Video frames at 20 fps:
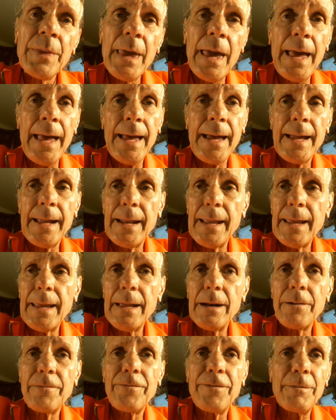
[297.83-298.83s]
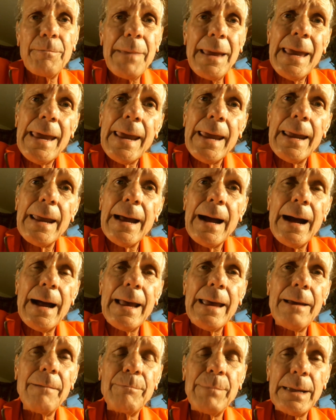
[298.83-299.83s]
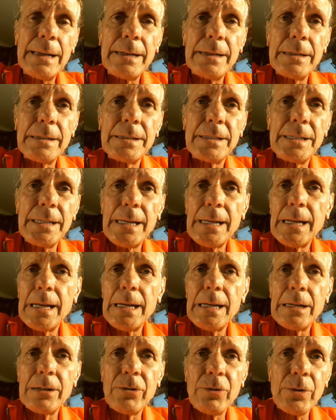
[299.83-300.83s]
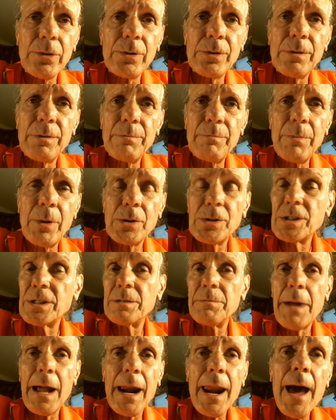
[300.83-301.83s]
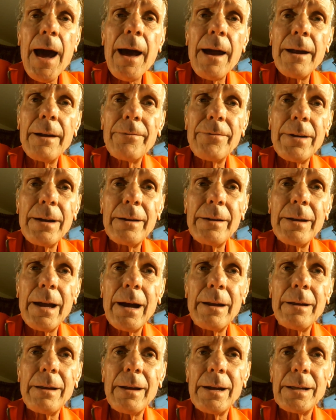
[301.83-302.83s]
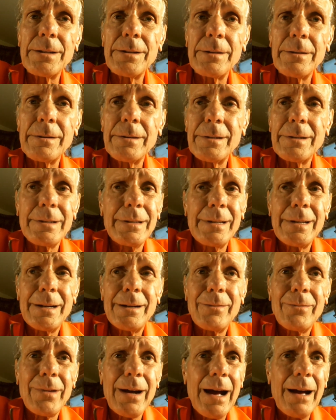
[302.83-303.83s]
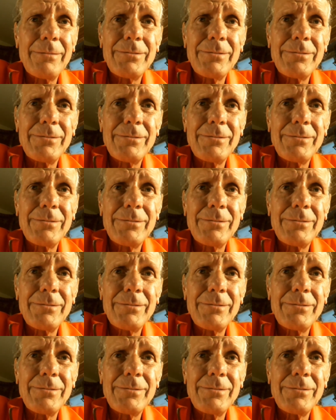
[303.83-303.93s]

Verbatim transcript: And, you know, for me, I have been seeking truth most of my life. I, I, I you know, I